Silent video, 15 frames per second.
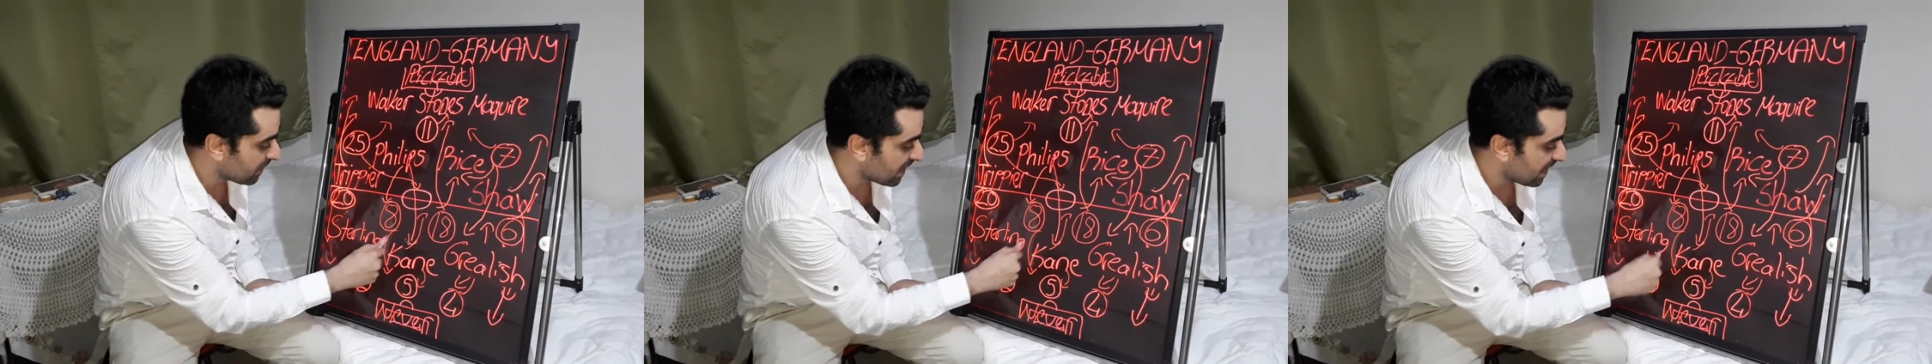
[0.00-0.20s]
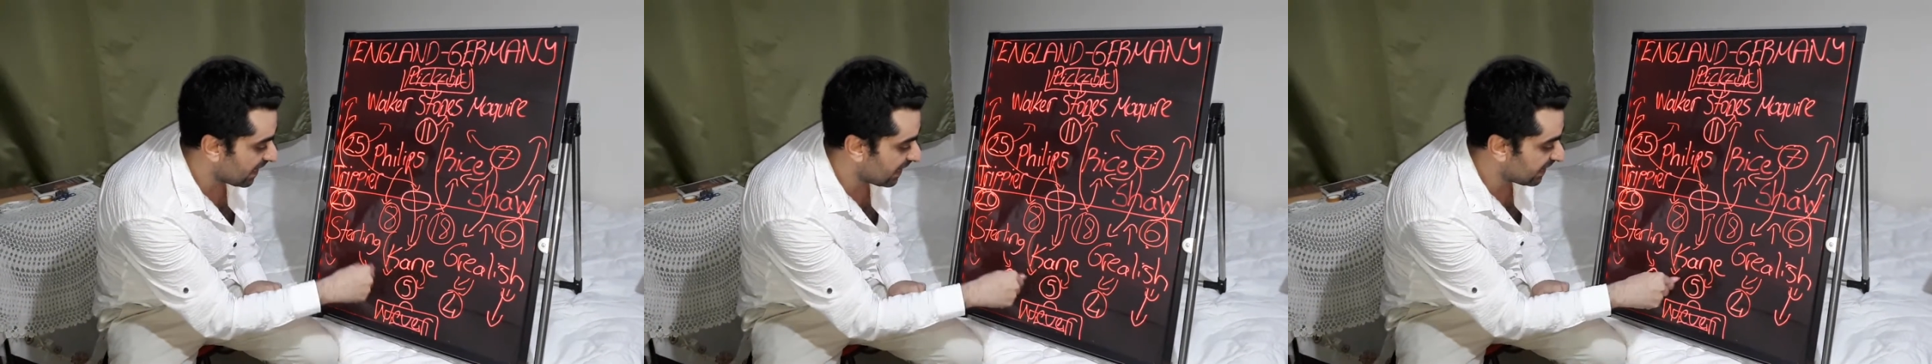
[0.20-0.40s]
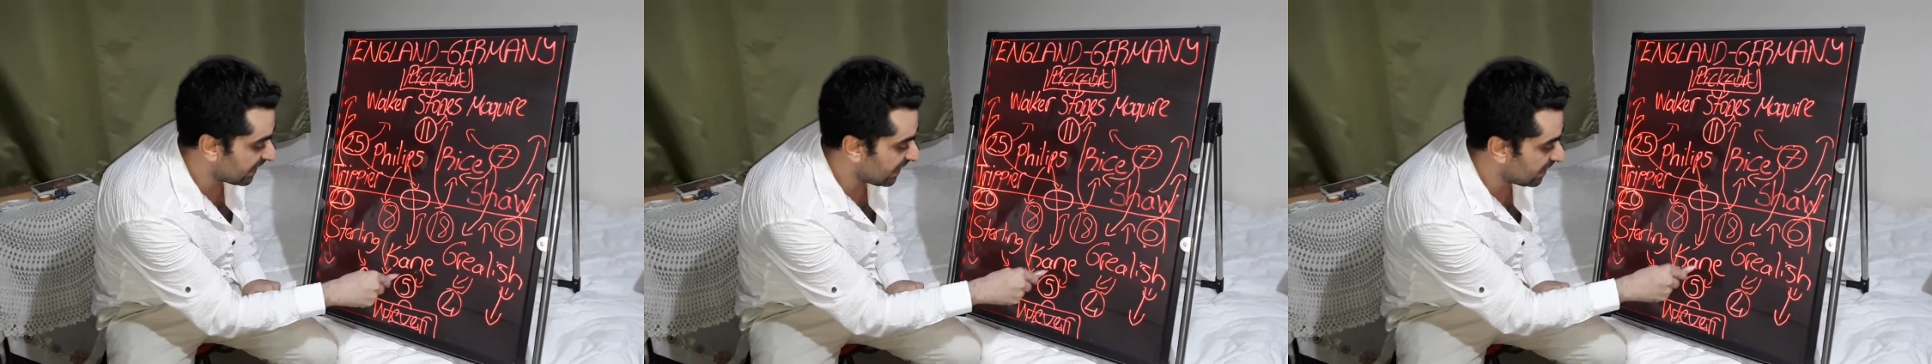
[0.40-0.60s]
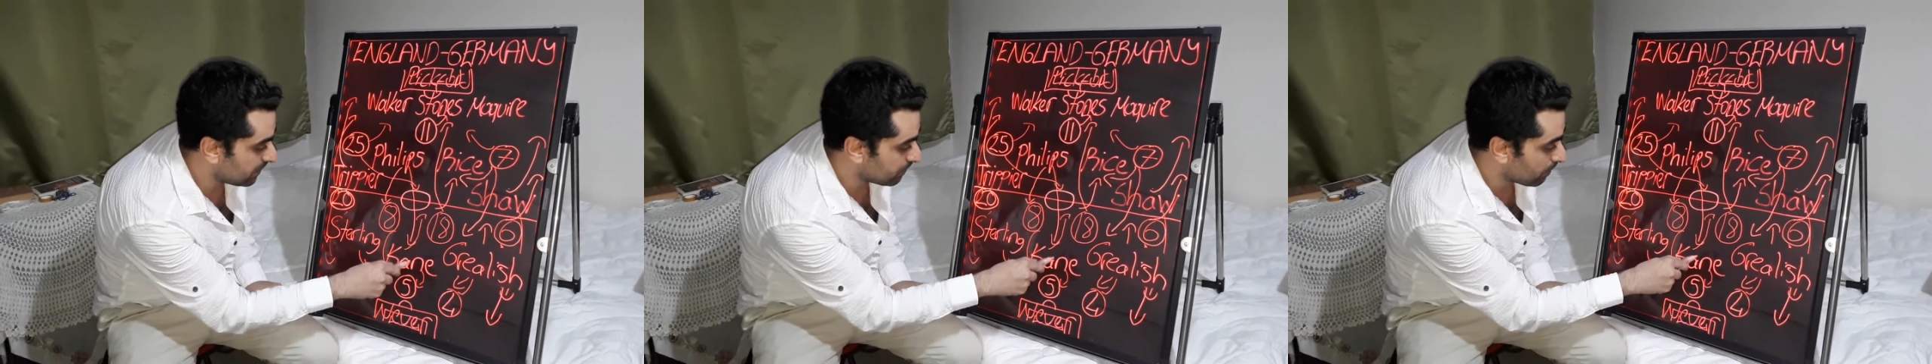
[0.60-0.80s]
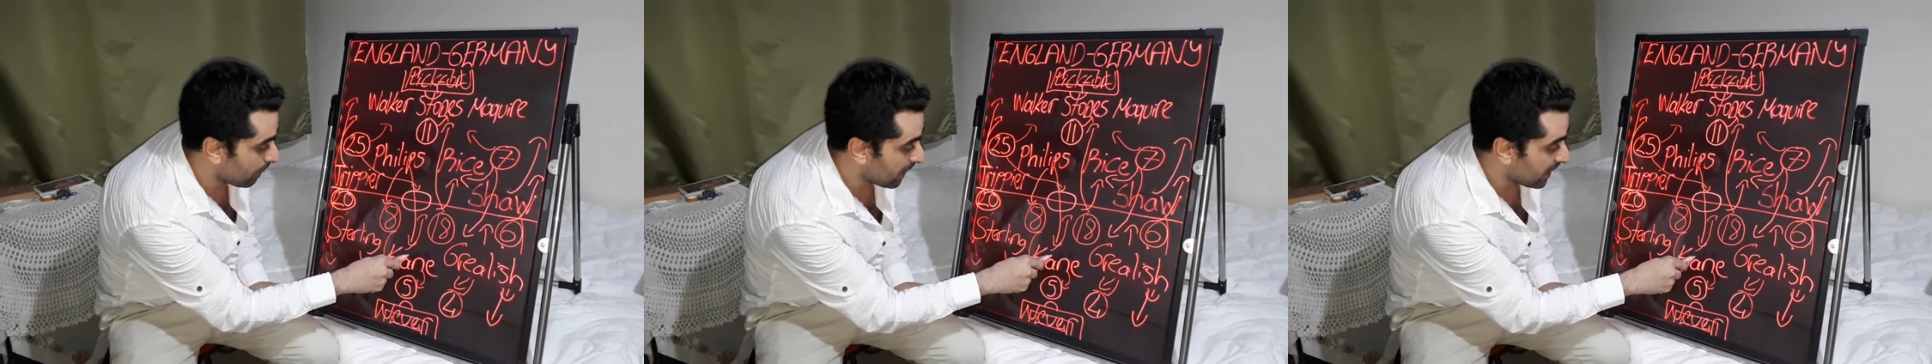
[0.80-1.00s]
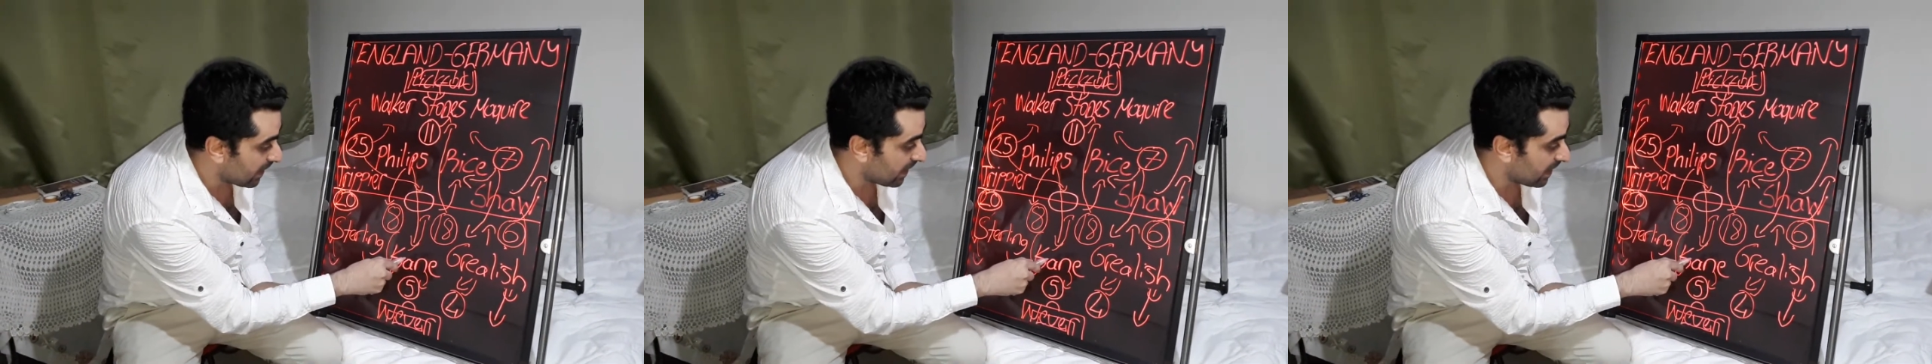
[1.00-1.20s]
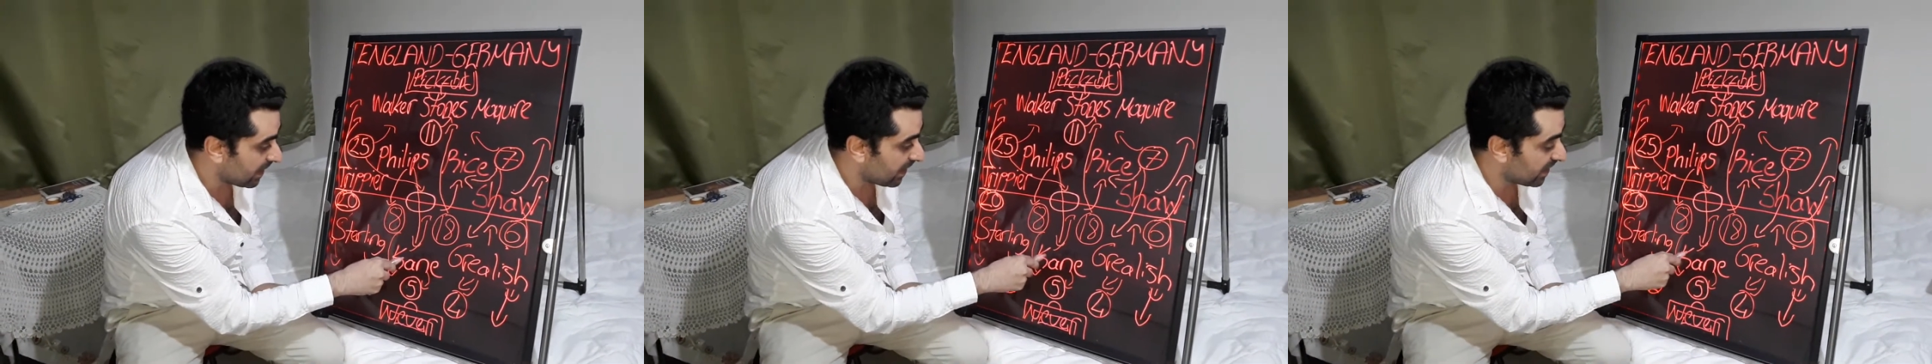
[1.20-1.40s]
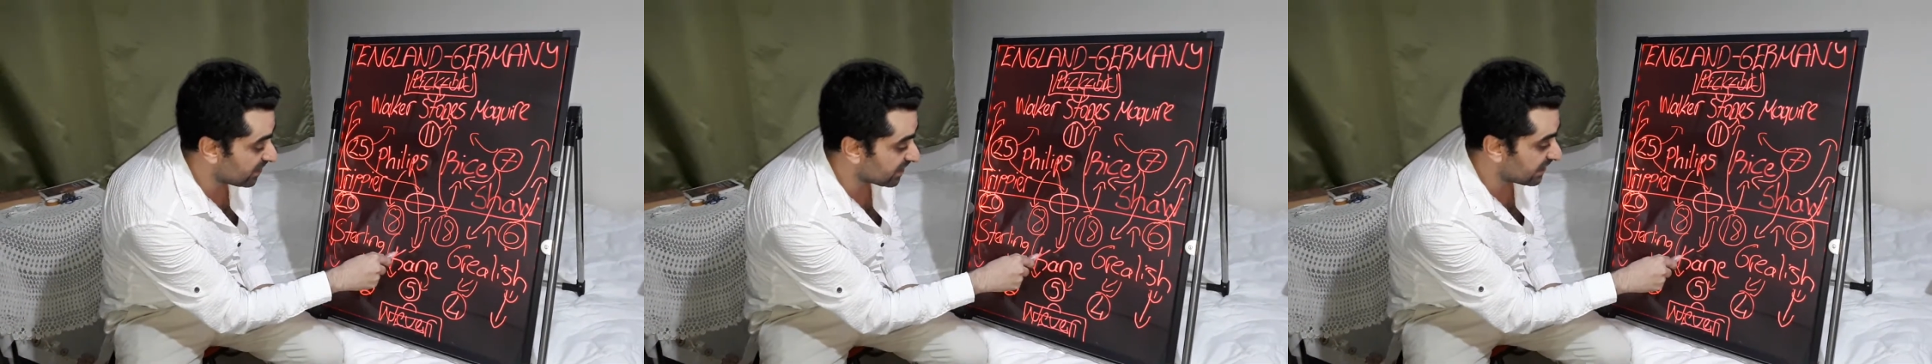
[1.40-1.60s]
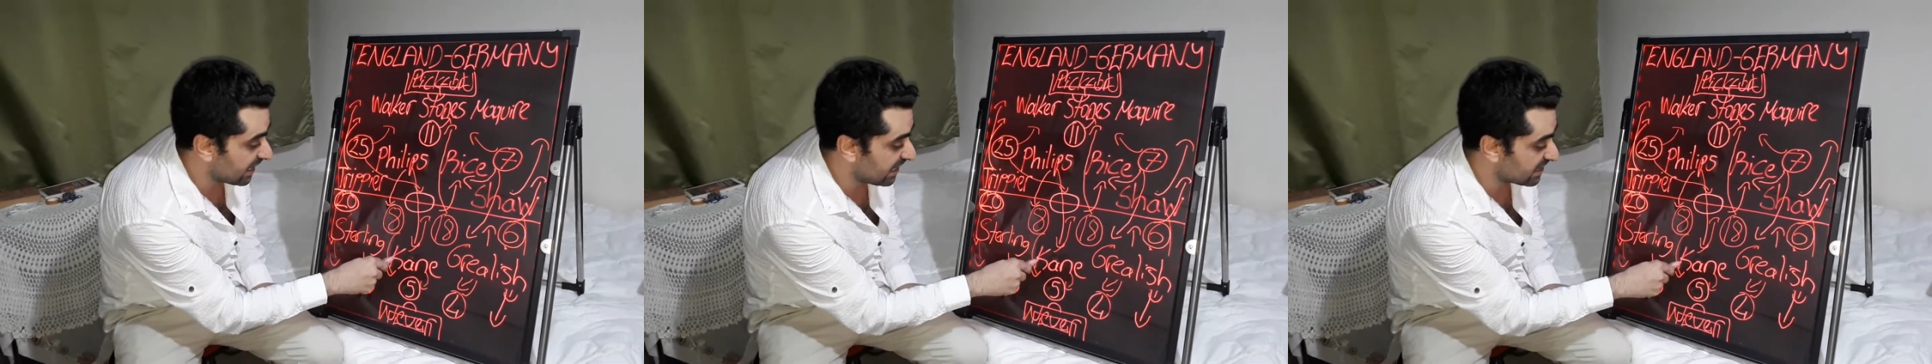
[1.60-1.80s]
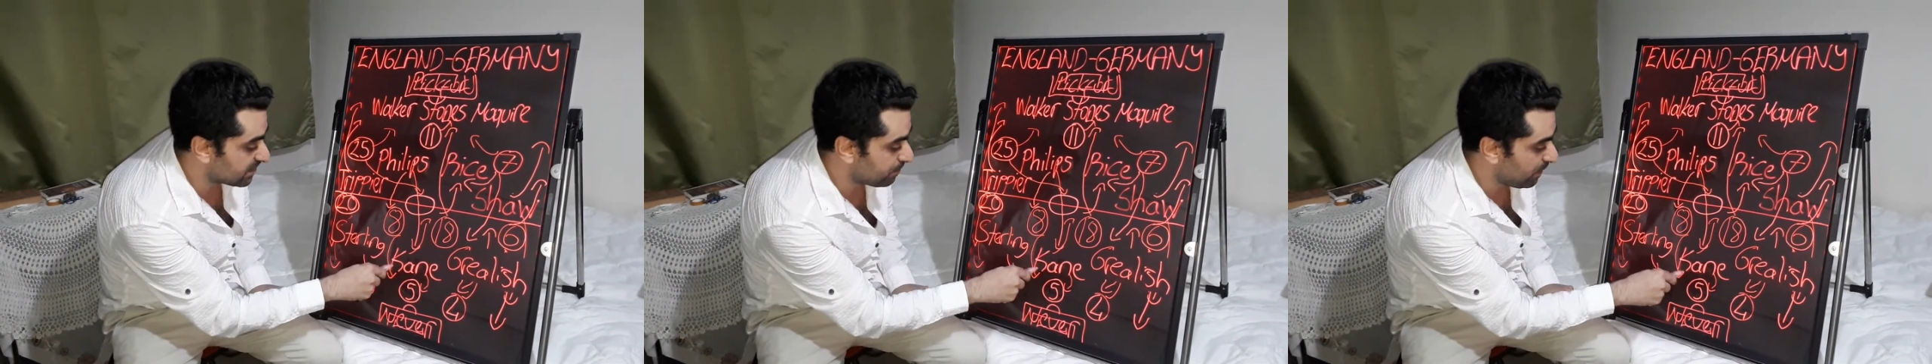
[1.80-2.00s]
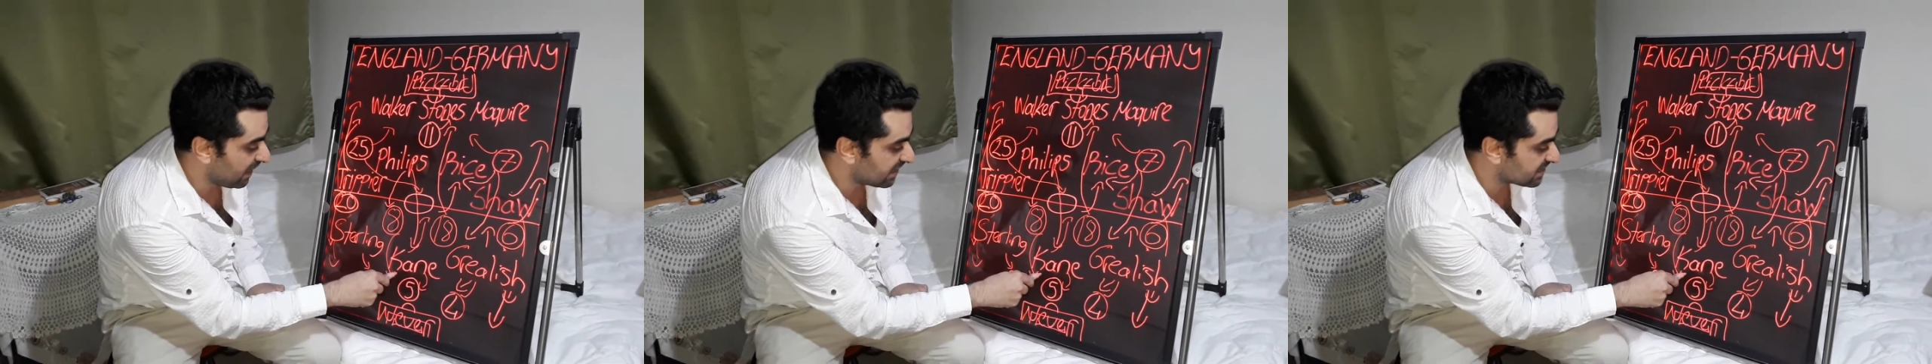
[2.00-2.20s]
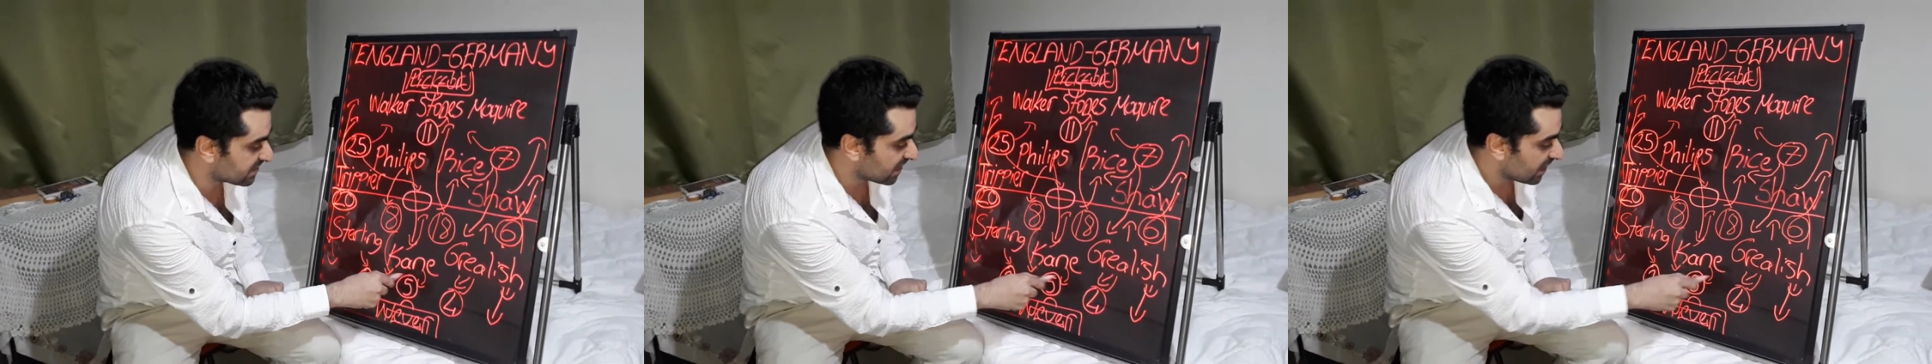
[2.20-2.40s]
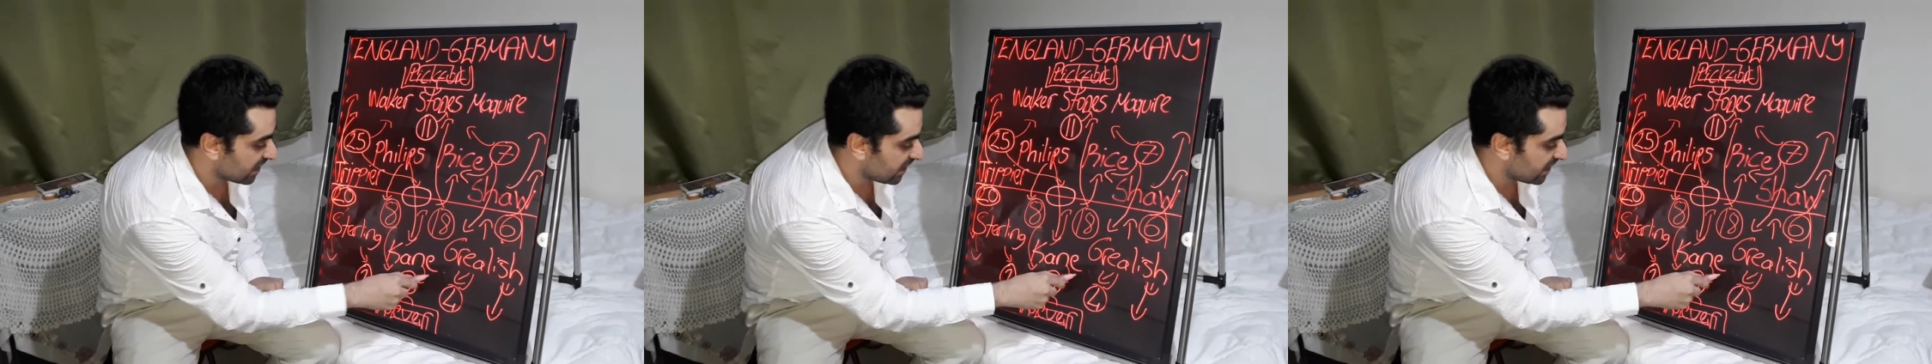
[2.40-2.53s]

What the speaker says: Again, Harry Kane's pass